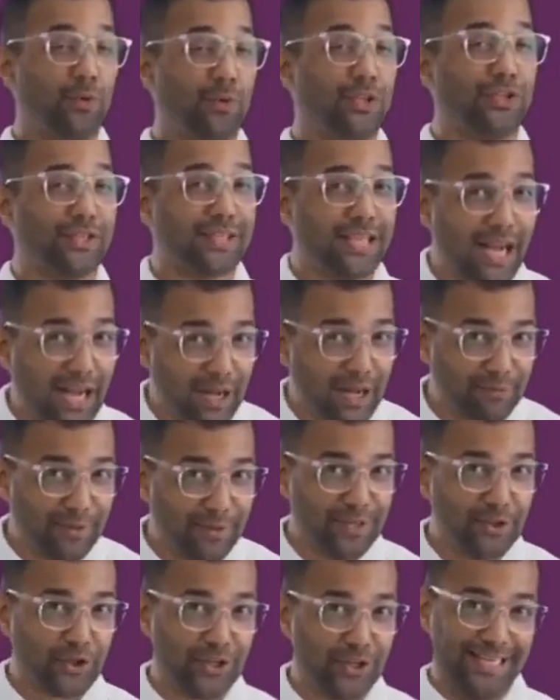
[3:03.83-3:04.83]
which is
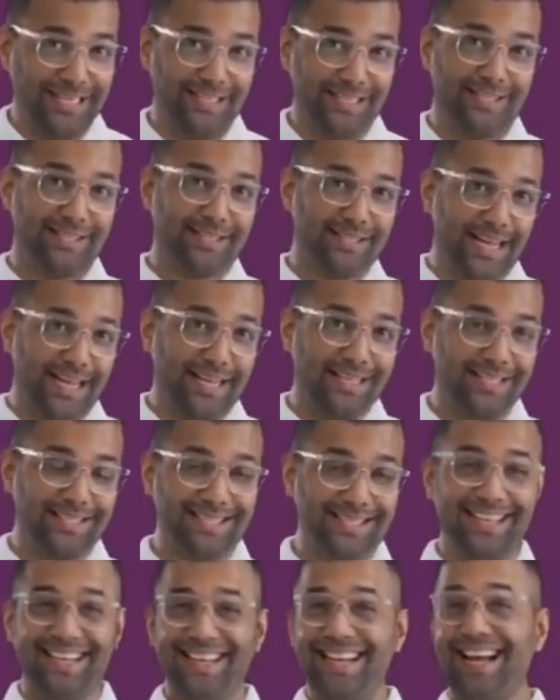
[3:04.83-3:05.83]
half-inch in
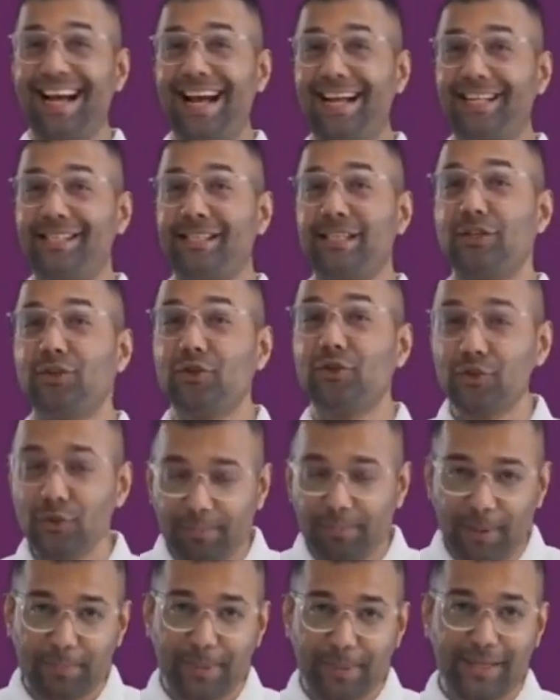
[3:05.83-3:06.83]
size, has
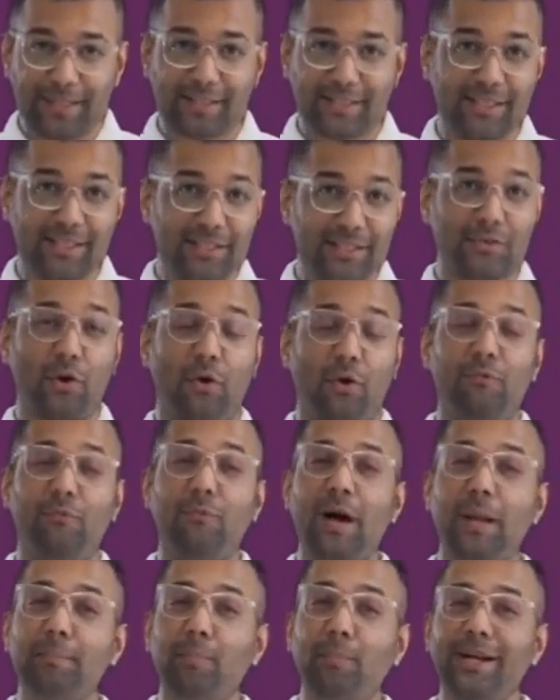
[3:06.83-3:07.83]
super pixels of
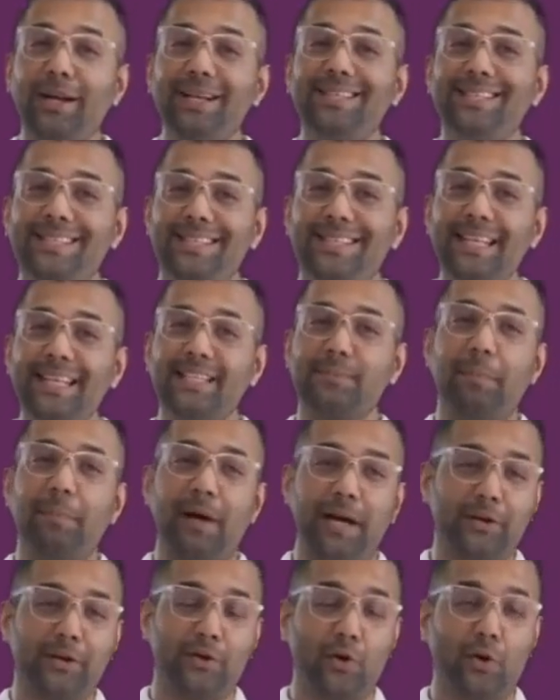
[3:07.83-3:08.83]
1.6
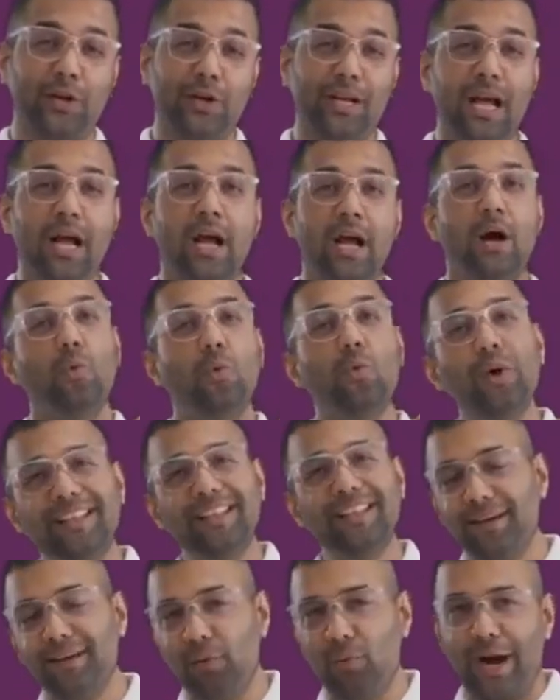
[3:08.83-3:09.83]
micron
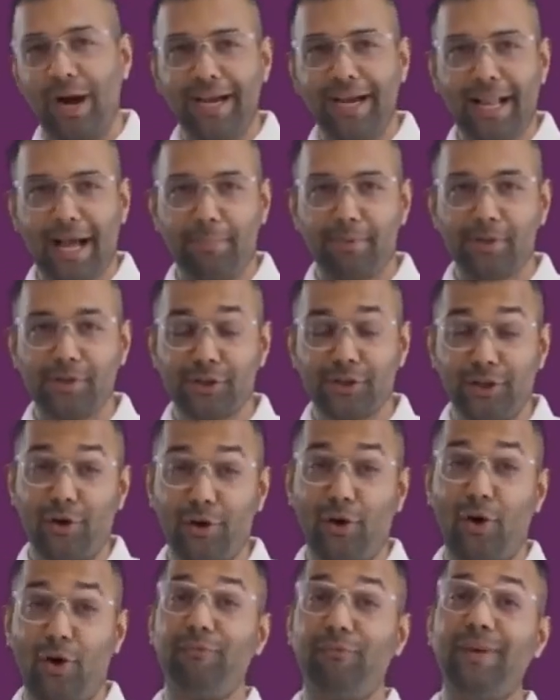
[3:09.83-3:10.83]
with a wide aperture of